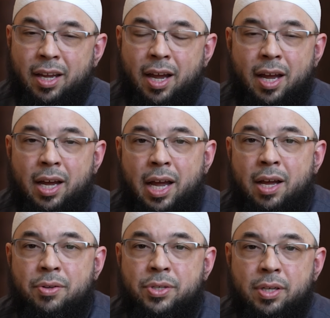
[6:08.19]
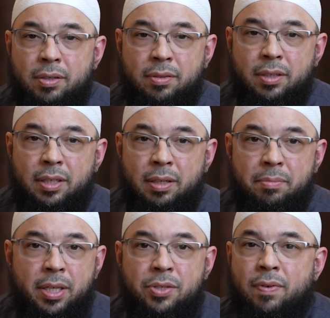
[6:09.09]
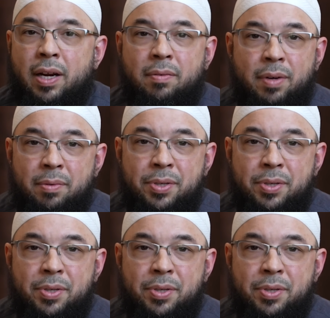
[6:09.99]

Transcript: How so? Because right away